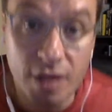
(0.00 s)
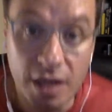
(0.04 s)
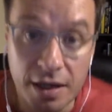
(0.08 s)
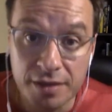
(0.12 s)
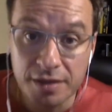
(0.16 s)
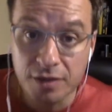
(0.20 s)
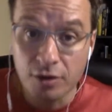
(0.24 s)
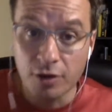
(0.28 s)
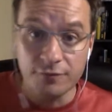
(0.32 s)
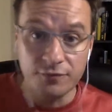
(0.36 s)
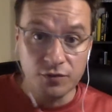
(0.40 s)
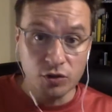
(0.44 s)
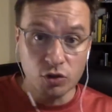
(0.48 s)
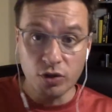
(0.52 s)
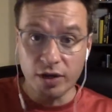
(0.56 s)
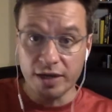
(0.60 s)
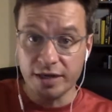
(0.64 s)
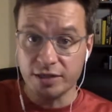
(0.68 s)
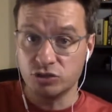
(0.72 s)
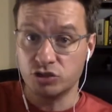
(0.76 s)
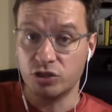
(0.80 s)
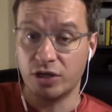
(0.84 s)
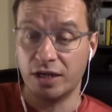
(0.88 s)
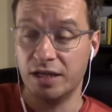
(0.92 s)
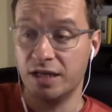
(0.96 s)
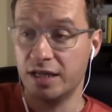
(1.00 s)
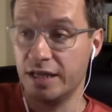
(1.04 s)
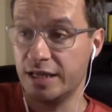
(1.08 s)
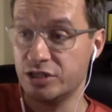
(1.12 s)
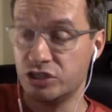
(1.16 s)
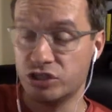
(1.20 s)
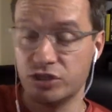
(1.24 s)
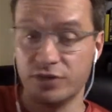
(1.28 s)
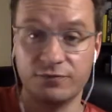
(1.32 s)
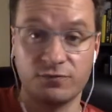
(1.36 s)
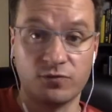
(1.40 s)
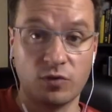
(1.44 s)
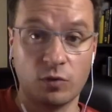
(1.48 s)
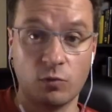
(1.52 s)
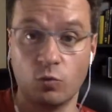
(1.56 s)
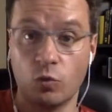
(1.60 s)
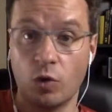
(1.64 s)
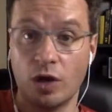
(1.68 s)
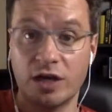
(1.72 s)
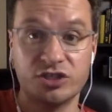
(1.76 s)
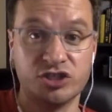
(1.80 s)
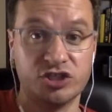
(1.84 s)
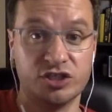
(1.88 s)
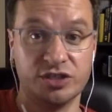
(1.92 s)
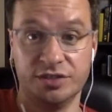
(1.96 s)
So if you get a translation from
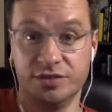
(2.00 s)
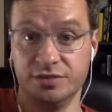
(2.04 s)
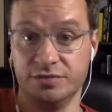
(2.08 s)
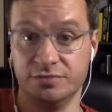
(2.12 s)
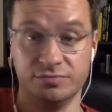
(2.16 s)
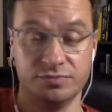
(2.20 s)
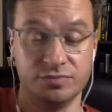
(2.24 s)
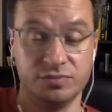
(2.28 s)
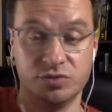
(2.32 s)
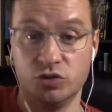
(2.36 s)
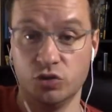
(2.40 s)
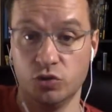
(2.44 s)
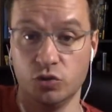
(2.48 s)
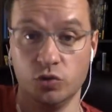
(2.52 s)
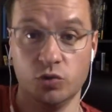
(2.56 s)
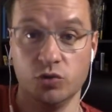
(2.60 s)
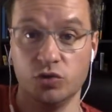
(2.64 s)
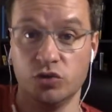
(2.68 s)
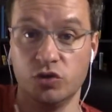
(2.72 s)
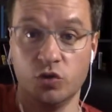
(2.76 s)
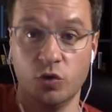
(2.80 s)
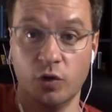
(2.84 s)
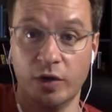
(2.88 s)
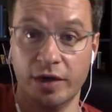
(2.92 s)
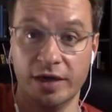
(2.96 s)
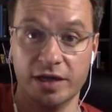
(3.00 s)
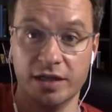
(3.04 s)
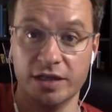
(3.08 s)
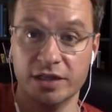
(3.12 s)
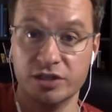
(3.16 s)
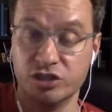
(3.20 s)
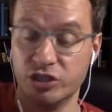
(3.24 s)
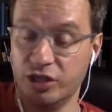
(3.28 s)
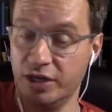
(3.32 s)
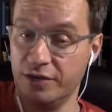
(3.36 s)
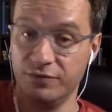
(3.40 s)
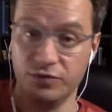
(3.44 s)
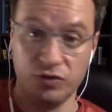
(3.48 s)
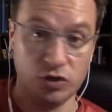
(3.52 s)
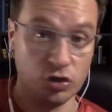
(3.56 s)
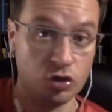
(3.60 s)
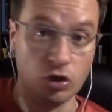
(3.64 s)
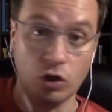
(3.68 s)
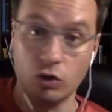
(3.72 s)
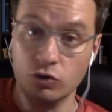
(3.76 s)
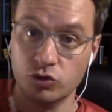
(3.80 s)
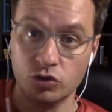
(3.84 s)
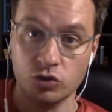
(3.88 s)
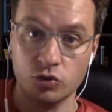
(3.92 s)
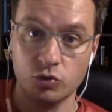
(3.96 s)
Russian to English, and if you
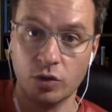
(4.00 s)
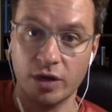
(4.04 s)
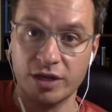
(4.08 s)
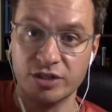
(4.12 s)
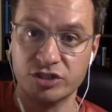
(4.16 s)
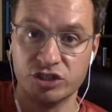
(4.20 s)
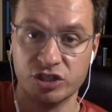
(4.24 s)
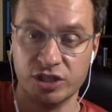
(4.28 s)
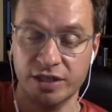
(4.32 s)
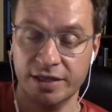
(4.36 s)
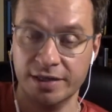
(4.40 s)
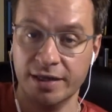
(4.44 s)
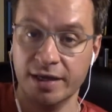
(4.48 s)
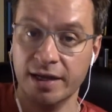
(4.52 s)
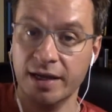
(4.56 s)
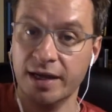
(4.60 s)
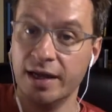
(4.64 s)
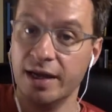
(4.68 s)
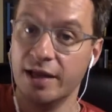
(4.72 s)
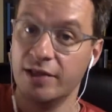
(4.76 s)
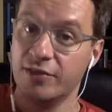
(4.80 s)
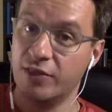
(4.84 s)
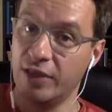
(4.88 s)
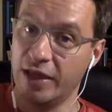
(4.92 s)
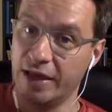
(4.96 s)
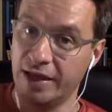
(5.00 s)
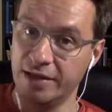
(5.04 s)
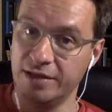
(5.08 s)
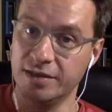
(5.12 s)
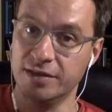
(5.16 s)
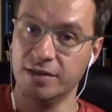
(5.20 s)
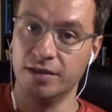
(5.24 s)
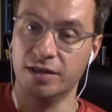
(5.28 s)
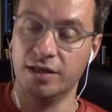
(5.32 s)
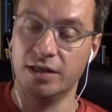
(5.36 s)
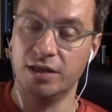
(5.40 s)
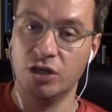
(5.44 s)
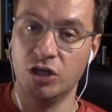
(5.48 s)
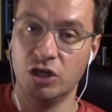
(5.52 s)
don't do Russian, then